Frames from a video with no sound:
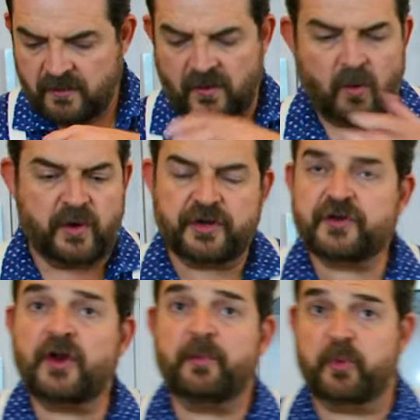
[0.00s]
So we're
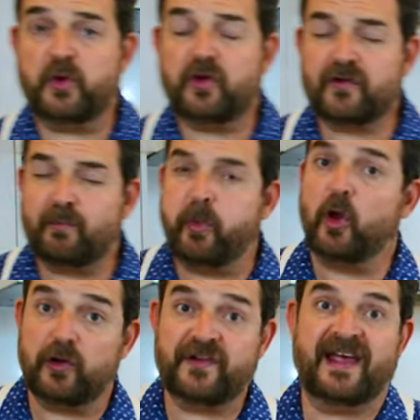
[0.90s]
just gonna
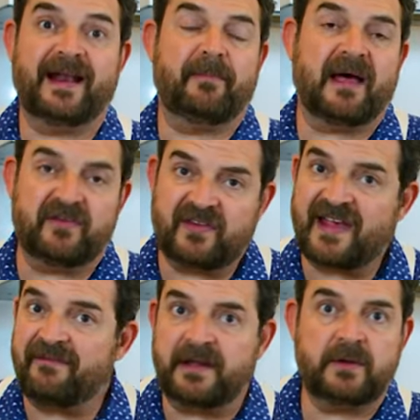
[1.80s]
pulse it about
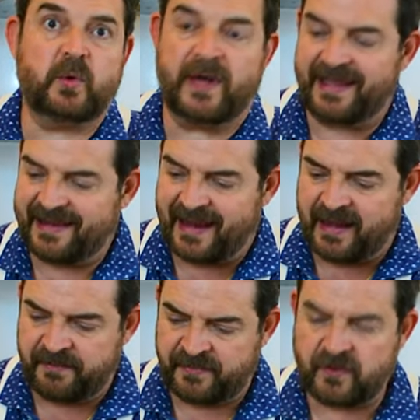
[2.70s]
7 to 8
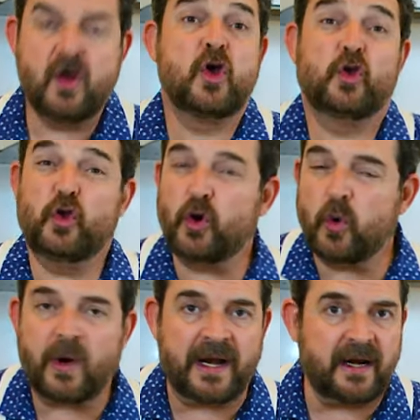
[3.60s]
times. You
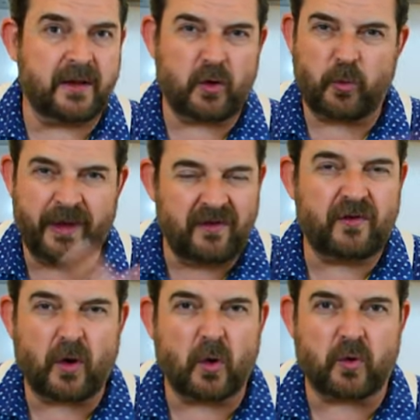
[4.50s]
don't want it to be
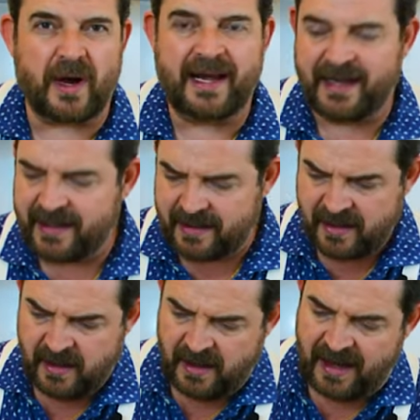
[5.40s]
so grinded.
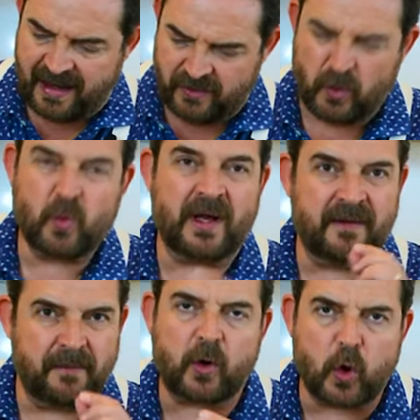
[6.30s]
You
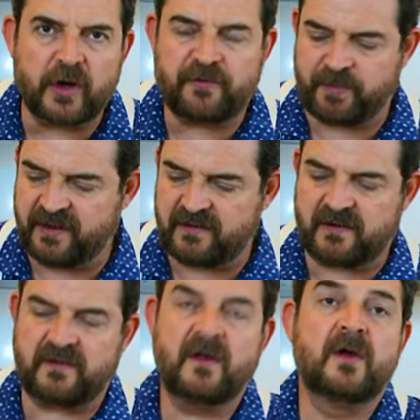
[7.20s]
want the coarse
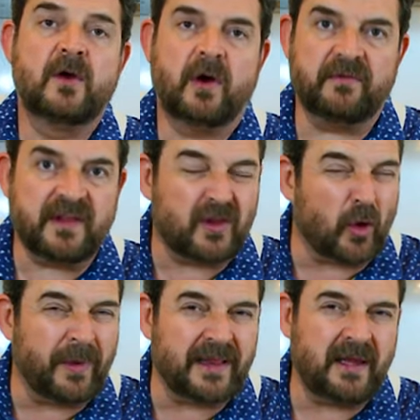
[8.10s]
pieces of the
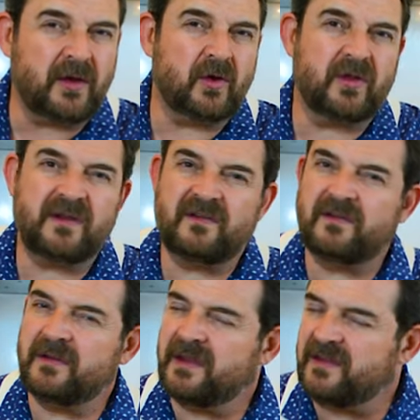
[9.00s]
tomatillo.
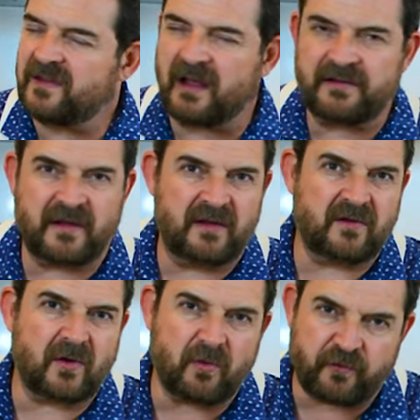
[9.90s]
This salsa is
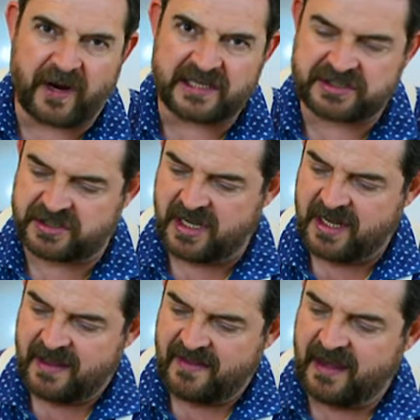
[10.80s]
so fresh
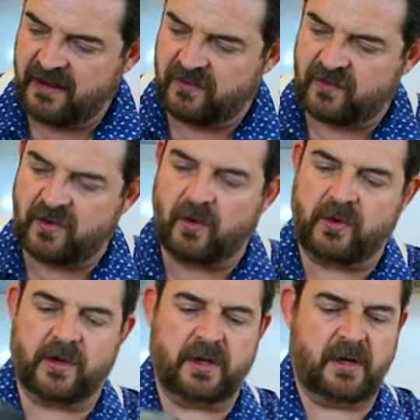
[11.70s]
that it's so
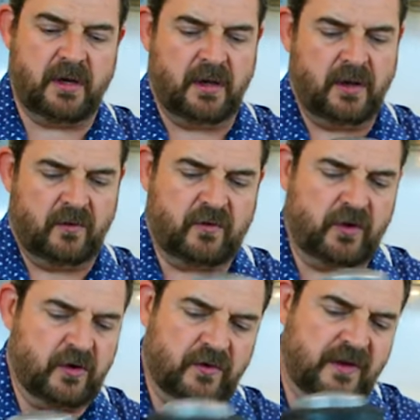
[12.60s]
good.
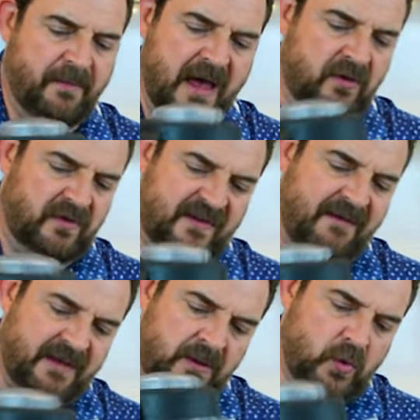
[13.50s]
So just about
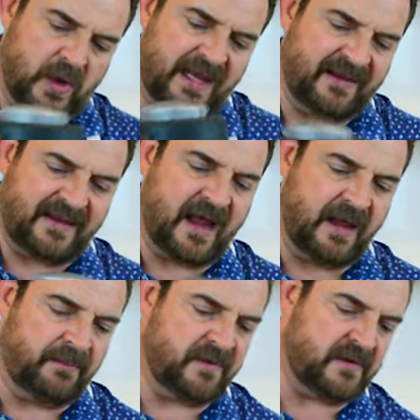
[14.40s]
7 to 8
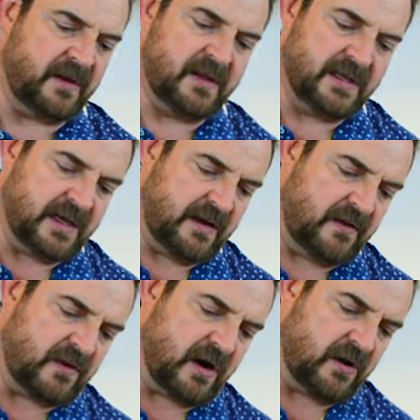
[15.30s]
times and
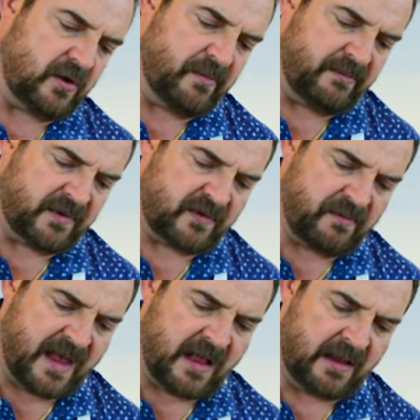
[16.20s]
it starts to
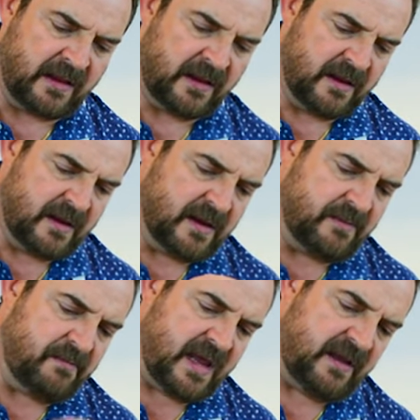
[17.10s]
smell
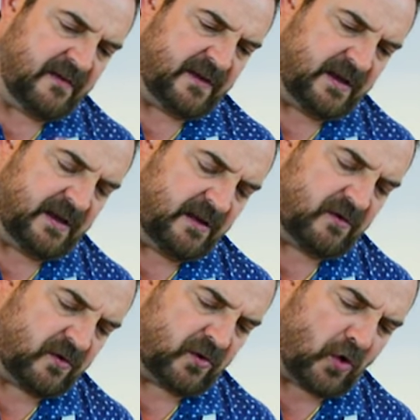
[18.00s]
amazing.
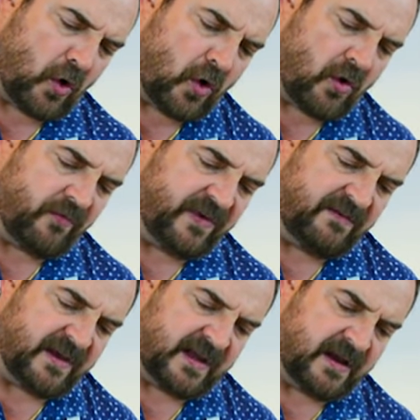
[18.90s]
It's so
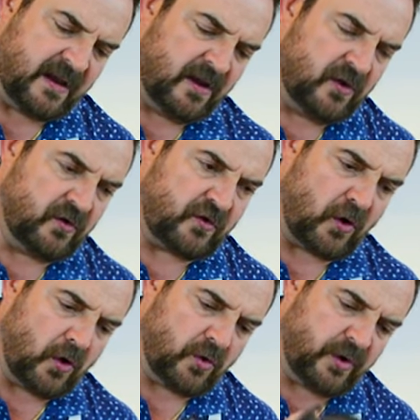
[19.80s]
vivid,
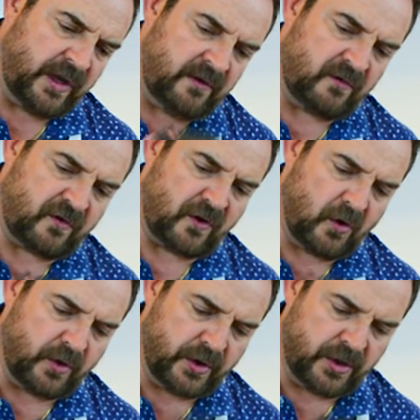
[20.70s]
so green,
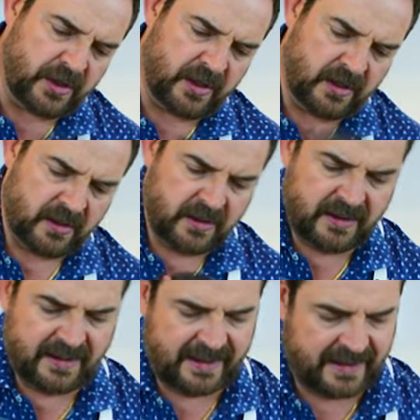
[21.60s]
so good.
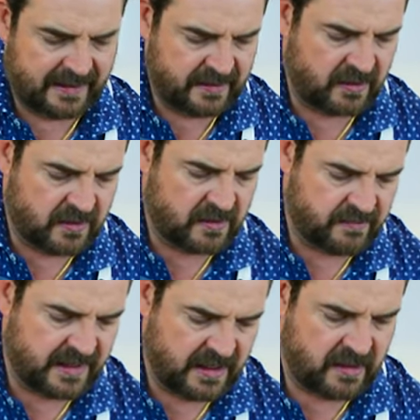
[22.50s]
And oh
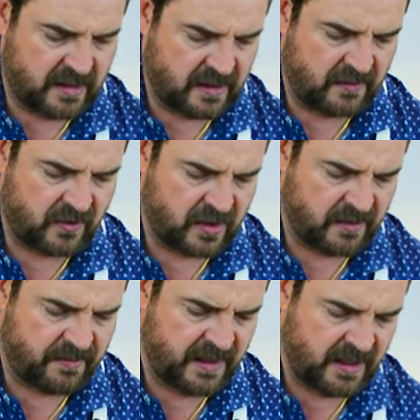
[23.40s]
my God, it's
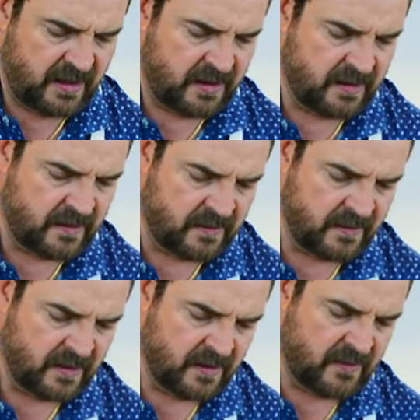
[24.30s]
gonna be
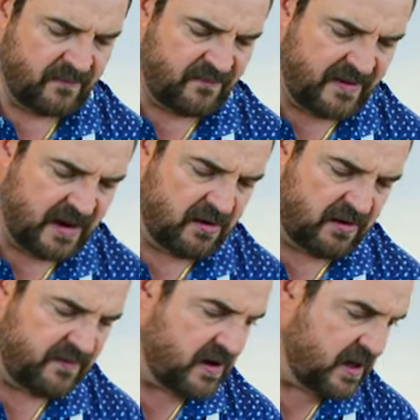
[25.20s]
very,
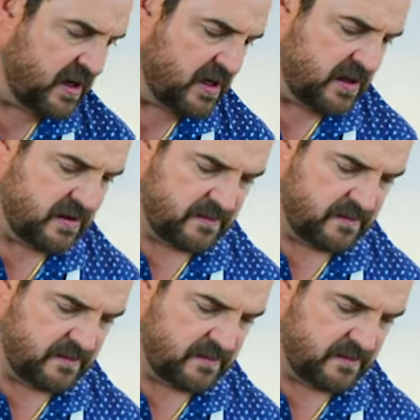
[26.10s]
very good.